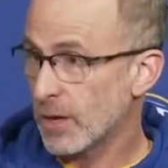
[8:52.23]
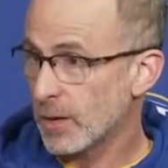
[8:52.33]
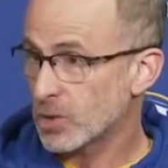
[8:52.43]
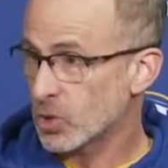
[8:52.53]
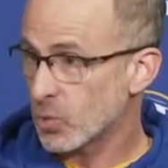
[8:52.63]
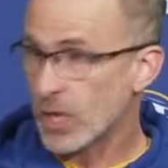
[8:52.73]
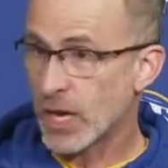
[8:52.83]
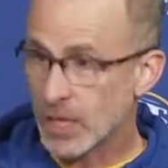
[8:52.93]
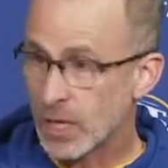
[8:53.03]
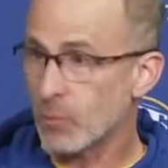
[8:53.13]
So we got
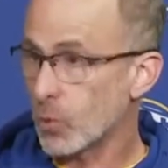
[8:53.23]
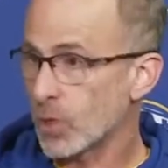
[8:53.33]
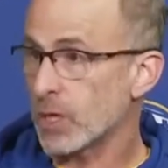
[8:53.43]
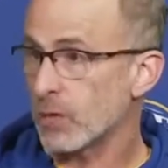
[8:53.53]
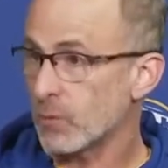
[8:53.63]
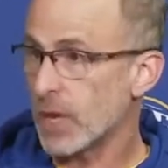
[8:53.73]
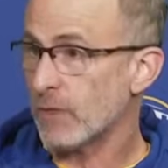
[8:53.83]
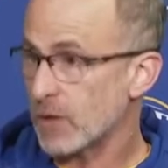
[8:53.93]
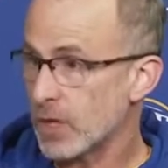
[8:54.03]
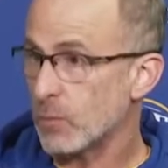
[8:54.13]
to keep working. We have
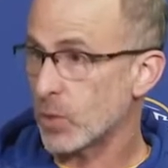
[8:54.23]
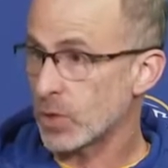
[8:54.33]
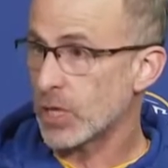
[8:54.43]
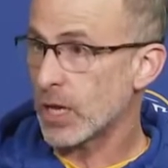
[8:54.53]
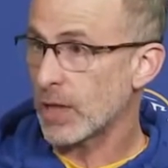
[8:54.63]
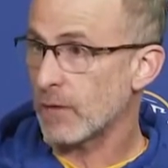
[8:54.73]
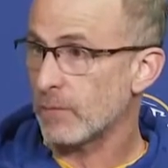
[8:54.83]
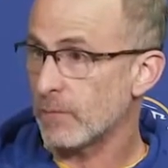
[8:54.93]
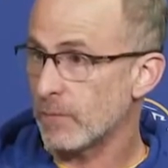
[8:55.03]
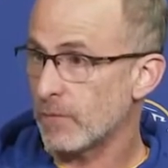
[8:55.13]
to keep working on that
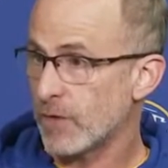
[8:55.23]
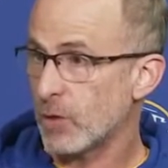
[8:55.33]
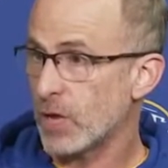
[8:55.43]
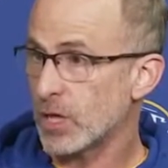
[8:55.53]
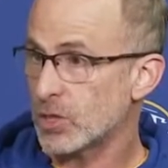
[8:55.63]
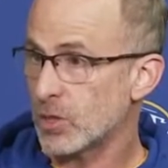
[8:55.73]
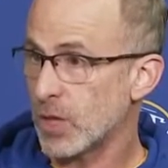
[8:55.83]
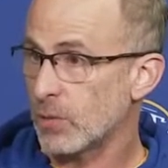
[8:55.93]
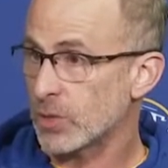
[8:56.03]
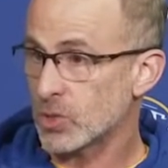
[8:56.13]
foundational
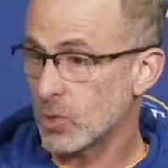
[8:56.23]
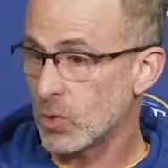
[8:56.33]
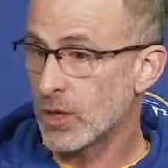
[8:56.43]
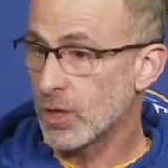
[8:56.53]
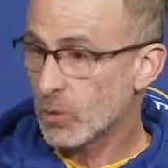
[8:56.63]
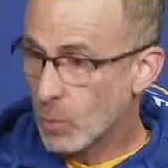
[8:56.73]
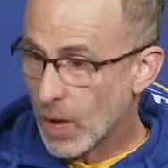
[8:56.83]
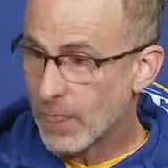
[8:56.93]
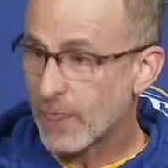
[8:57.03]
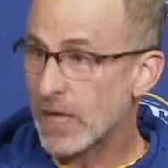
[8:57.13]
element. So
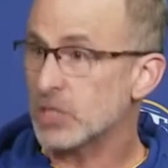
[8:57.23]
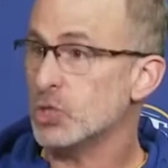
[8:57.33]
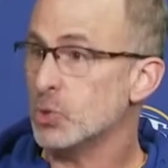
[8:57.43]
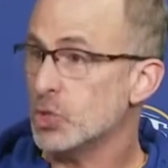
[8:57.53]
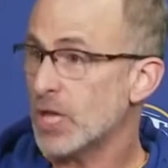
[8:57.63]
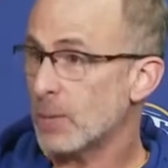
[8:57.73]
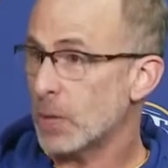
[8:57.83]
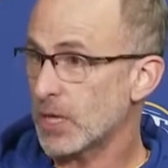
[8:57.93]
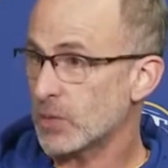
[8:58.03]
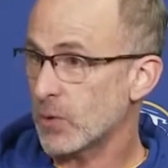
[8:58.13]
when things do
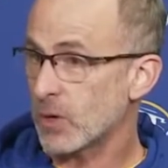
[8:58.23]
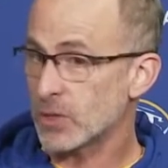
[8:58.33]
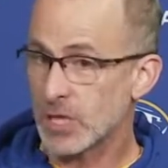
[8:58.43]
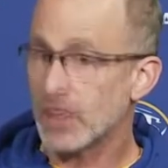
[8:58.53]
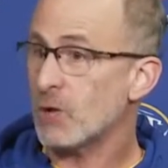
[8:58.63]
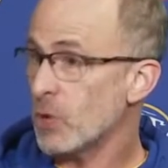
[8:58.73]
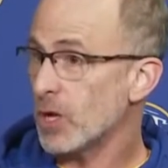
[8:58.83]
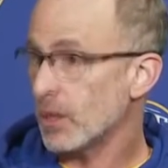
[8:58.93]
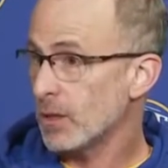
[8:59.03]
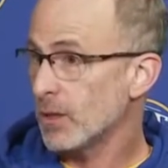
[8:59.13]
stabilize around us, and they
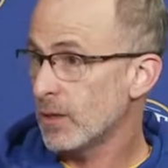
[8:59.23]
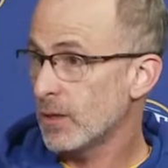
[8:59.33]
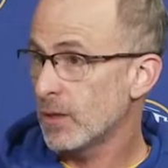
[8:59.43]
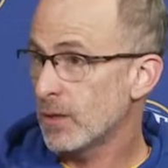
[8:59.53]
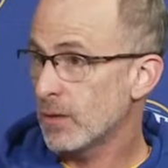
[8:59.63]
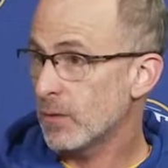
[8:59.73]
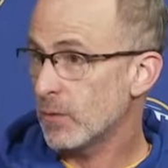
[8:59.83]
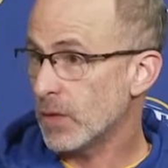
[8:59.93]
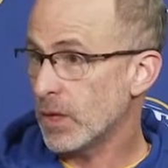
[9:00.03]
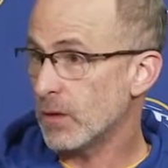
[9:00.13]
will,
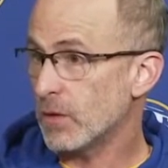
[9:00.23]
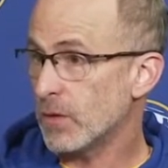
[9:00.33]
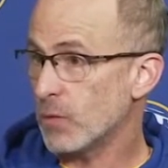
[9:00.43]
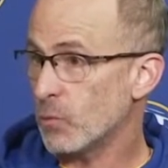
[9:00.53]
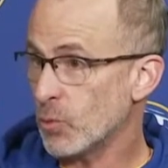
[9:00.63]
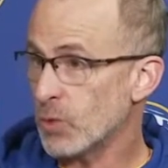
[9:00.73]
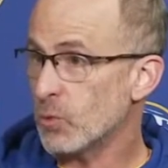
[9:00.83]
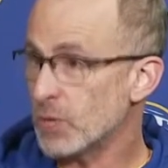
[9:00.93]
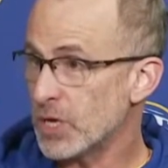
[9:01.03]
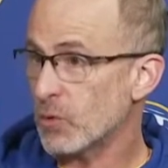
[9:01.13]
that we will
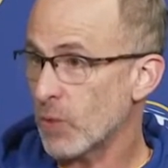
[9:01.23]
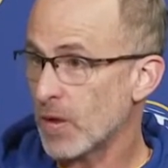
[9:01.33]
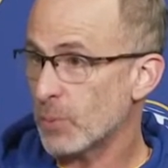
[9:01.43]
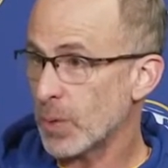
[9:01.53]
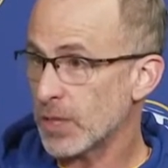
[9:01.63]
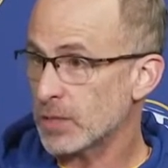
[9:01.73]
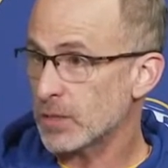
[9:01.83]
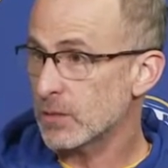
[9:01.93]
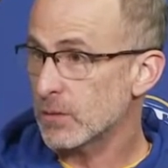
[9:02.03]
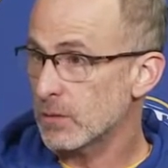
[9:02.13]
be in the right place.